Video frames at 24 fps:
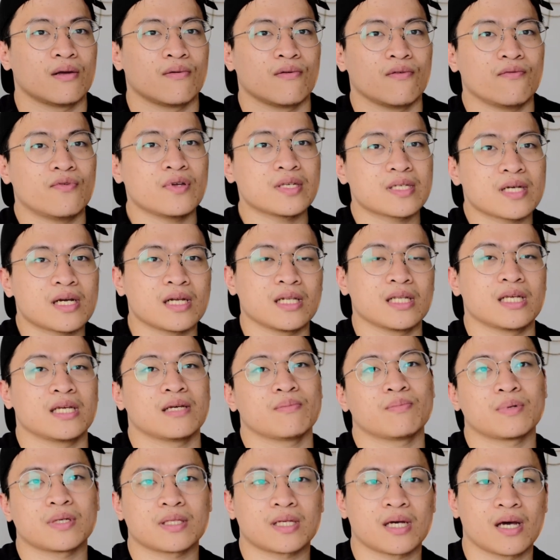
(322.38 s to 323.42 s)

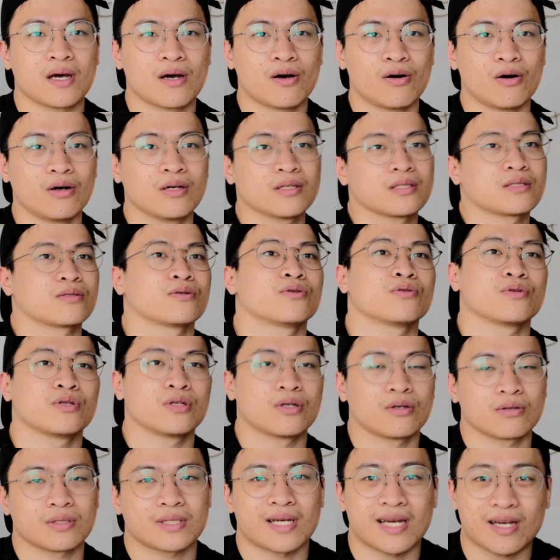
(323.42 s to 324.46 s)
physically, but also, you
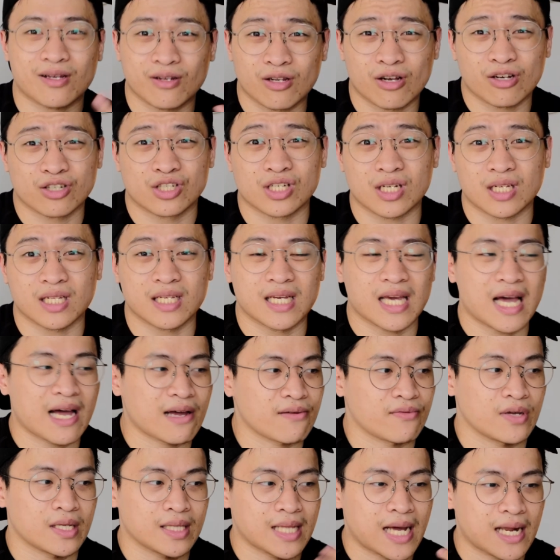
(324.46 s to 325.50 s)
know, psychologically,
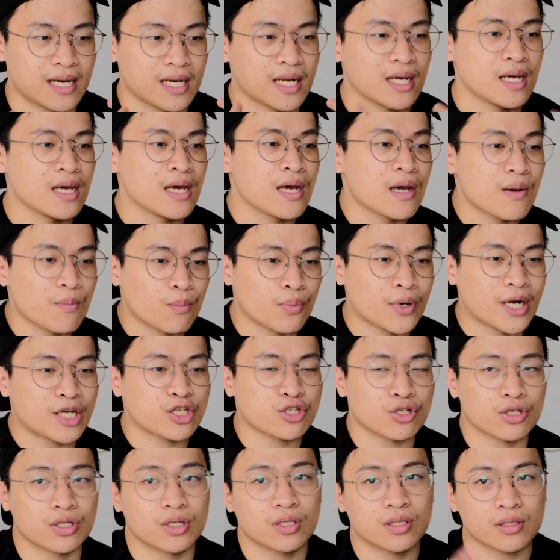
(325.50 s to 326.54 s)
having that
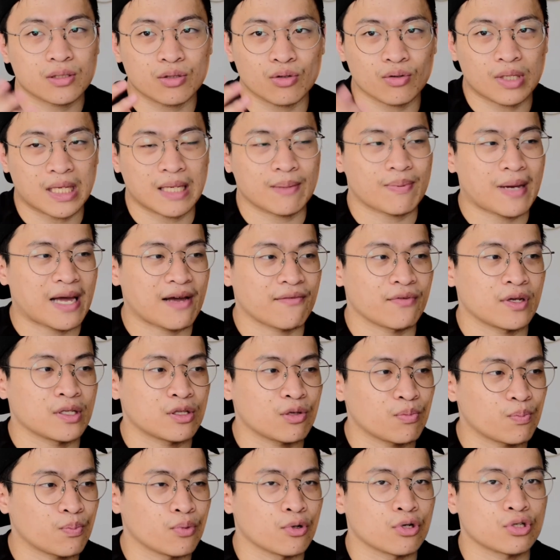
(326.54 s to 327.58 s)
pressure to keep having
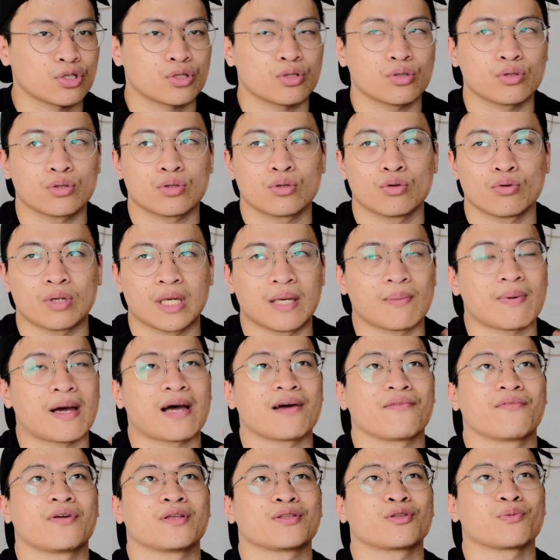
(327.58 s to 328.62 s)
to push, to keep
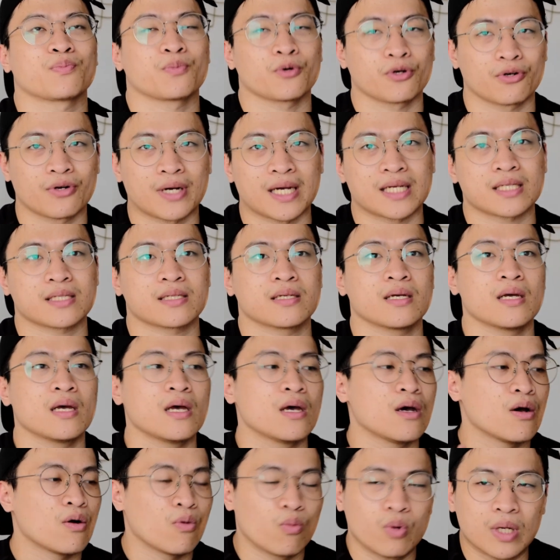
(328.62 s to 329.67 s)
having to progress
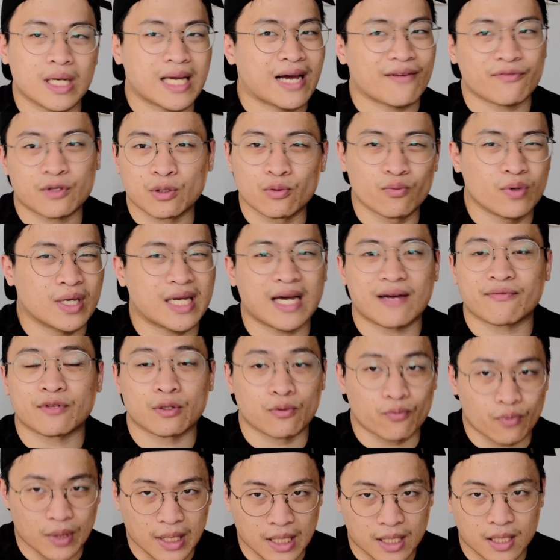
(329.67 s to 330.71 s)
week after week
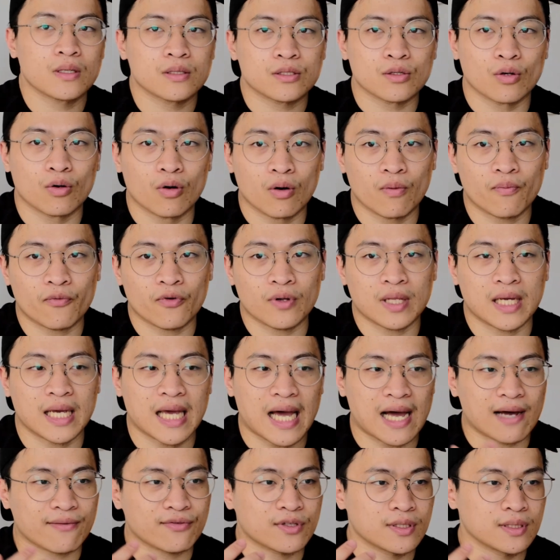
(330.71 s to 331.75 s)
after week. So hopefully
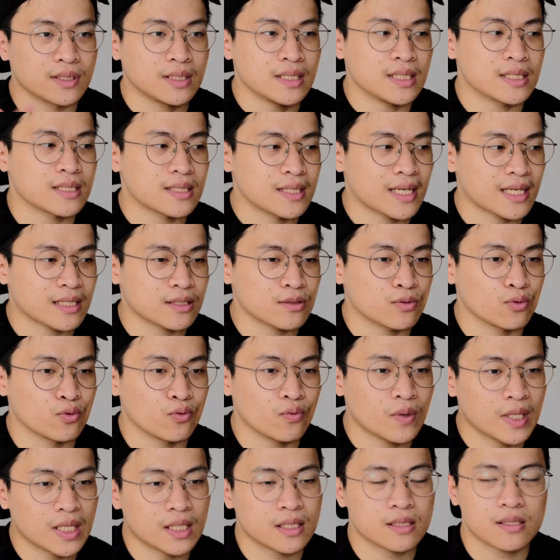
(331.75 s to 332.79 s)
after these next 2
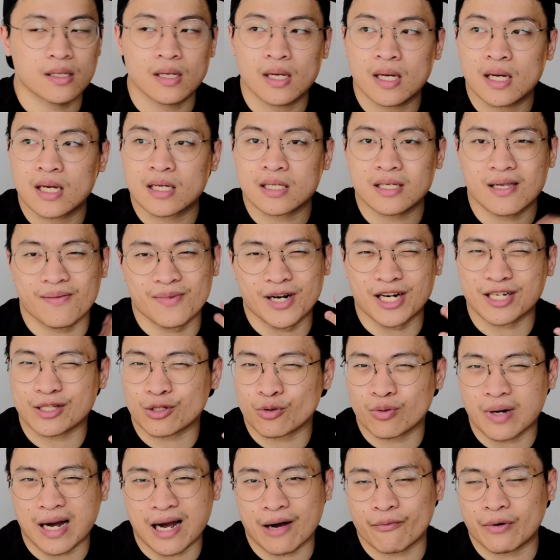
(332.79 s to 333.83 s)
weeks, similar
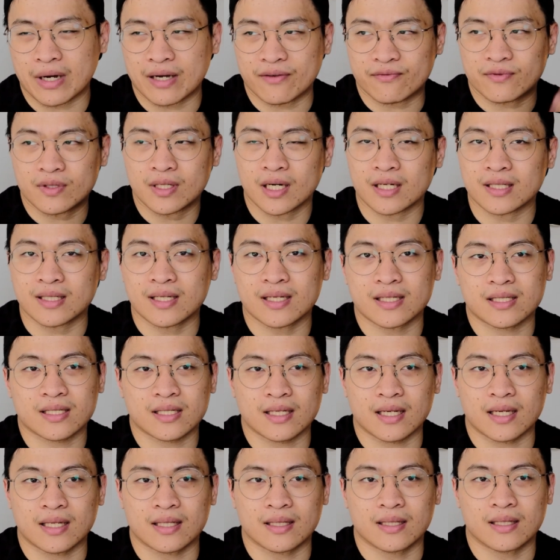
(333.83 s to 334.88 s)
to how I've done
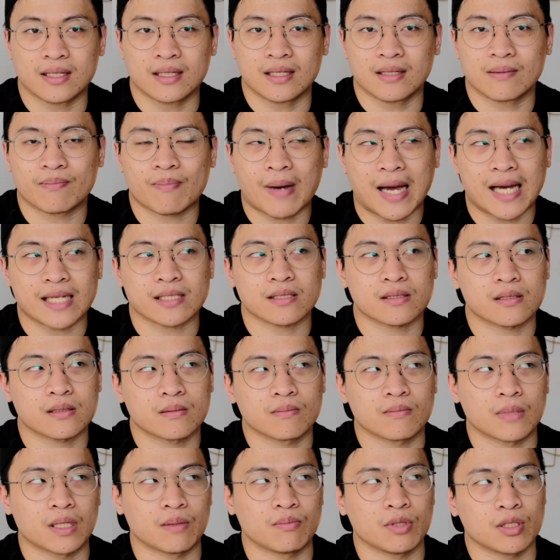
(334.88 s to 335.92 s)
this in the
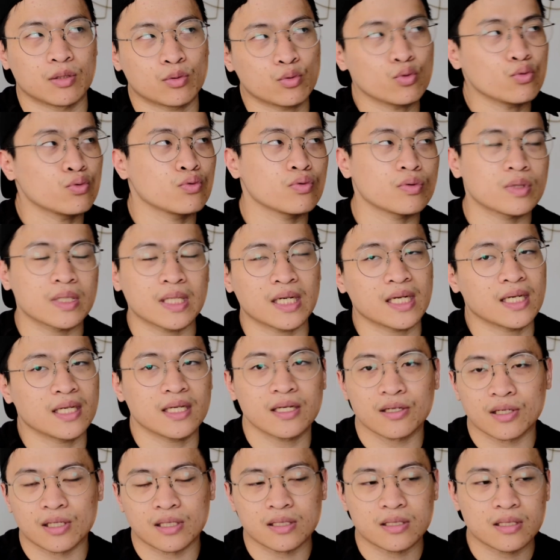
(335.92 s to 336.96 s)
past maybe 2-3
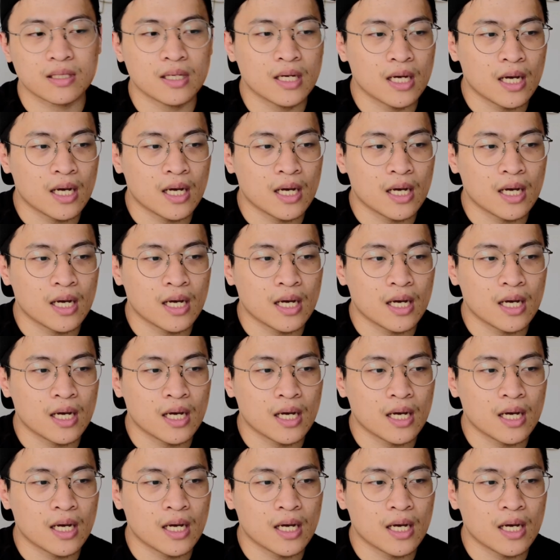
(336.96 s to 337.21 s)
years,